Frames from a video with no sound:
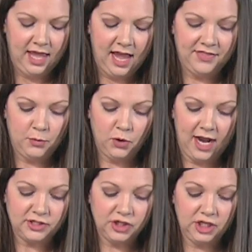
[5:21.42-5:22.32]
And then we're
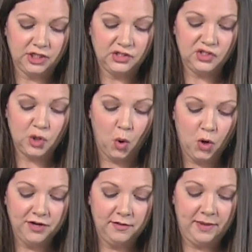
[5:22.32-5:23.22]
actually gonna
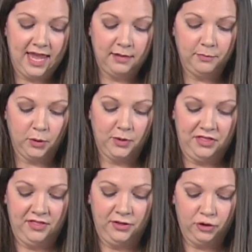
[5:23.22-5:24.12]
score the paper
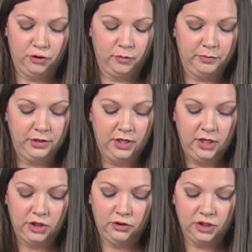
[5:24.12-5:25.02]
within the hoop.
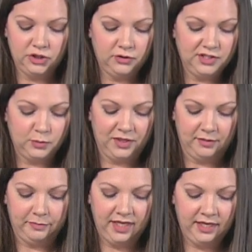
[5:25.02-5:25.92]
You can do this with
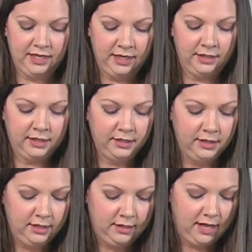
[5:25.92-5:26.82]
a pin.
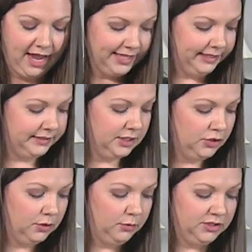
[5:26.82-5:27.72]
I like to
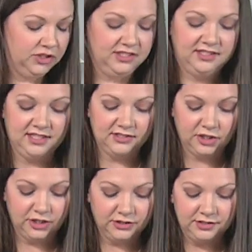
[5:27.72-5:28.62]
do it with just
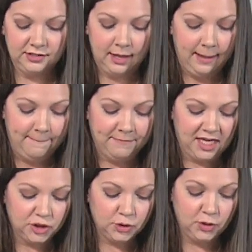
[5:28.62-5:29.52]
scissors.
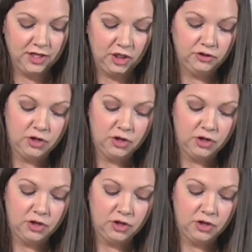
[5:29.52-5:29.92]
Make sure that you